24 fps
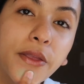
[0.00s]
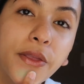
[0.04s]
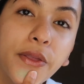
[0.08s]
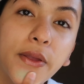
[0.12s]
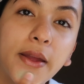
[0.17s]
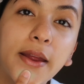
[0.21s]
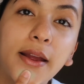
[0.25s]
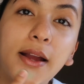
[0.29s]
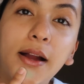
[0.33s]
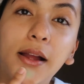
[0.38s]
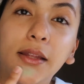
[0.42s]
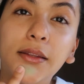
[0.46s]

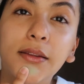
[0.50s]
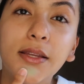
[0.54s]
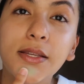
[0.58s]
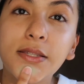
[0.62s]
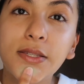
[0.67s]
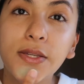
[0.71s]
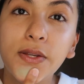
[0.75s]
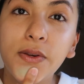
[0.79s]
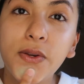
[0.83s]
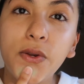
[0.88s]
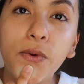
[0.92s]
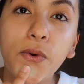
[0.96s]
So I got
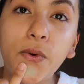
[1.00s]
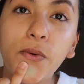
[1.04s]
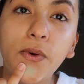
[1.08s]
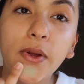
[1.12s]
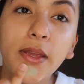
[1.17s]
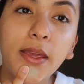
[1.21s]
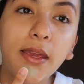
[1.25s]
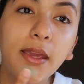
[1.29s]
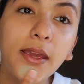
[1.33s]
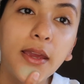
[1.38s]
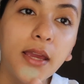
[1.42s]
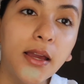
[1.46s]
this
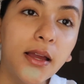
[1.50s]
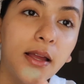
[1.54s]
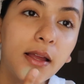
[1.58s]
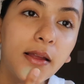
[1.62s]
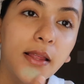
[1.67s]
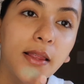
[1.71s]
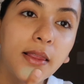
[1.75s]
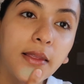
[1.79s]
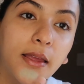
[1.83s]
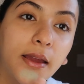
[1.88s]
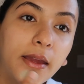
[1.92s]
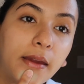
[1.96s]
annoying
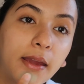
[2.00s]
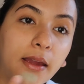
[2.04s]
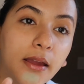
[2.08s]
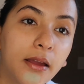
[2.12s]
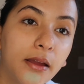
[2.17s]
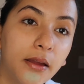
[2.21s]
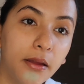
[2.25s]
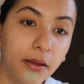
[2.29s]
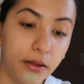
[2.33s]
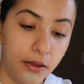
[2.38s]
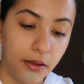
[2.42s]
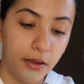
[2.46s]
like
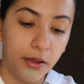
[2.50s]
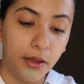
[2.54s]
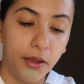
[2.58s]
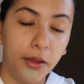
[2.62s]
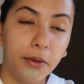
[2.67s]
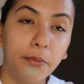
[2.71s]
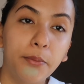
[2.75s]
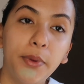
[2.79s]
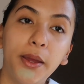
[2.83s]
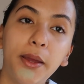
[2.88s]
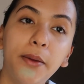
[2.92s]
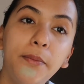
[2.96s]

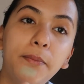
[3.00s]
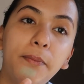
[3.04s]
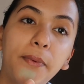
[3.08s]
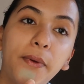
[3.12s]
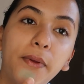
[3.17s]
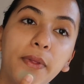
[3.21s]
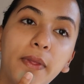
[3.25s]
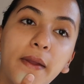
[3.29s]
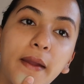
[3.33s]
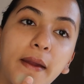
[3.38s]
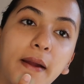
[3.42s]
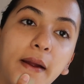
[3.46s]

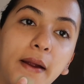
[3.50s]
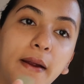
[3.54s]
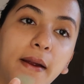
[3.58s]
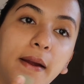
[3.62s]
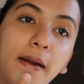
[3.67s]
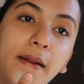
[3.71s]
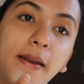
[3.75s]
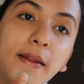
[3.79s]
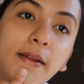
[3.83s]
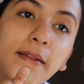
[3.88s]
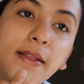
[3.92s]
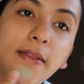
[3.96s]
pimple there,
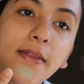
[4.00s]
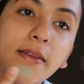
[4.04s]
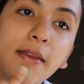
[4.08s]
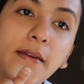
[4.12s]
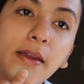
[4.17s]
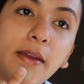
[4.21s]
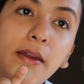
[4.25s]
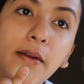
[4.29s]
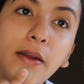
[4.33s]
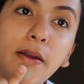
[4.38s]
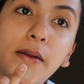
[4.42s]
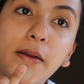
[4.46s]
and it's
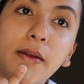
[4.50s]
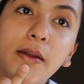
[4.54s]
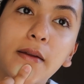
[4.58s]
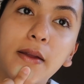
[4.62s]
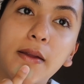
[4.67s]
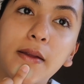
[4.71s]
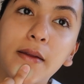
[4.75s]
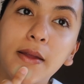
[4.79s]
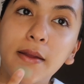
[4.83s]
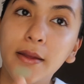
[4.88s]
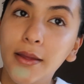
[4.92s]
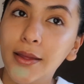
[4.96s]
like,
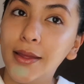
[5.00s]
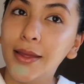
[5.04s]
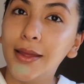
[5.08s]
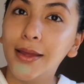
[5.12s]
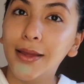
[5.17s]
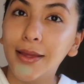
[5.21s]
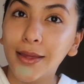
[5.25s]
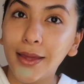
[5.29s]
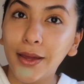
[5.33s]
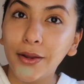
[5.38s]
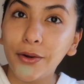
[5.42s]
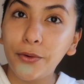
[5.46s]

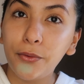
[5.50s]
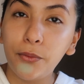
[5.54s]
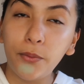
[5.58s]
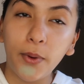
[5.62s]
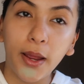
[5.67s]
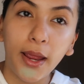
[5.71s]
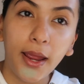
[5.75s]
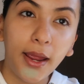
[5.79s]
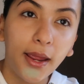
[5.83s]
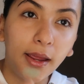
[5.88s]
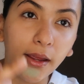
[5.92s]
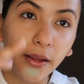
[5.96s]
get
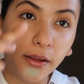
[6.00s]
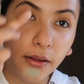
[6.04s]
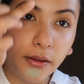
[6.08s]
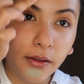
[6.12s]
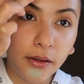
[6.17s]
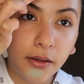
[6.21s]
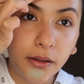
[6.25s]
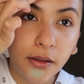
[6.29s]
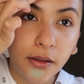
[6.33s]
away.